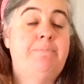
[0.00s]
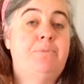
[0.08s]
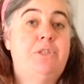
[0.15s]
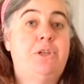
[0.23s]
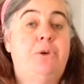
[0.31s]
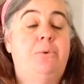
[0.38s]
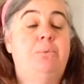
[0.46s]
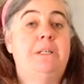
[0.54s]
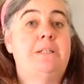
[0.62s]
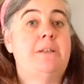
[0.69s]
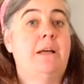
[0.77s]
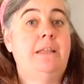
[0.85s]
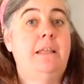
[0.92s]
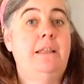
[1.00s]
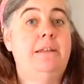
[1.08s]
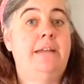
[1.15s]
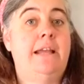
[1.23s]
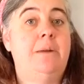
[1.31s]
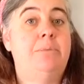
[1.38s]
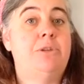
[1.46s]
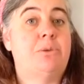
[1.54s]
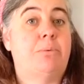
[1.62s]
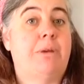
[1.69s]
So it's not that the data was